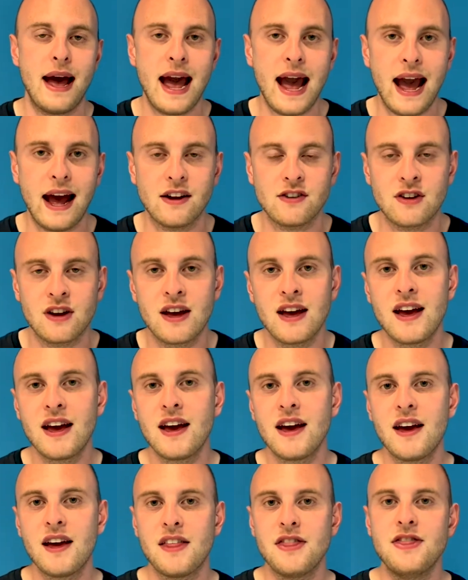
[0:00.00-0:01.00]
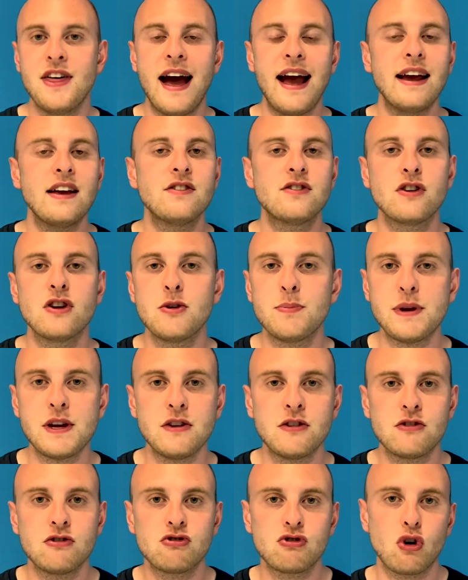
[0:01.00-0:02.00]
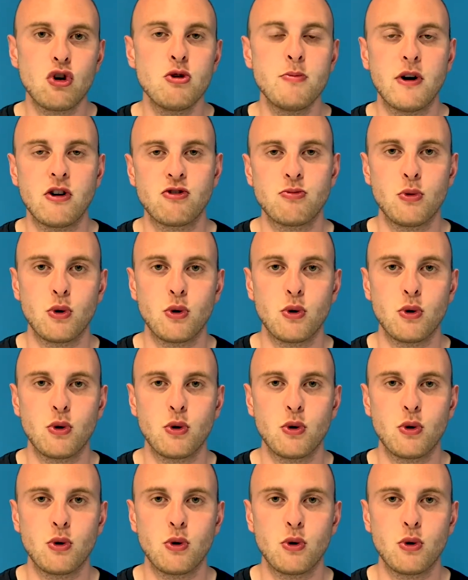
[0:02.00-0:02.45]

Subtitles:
ad, that is going to be so much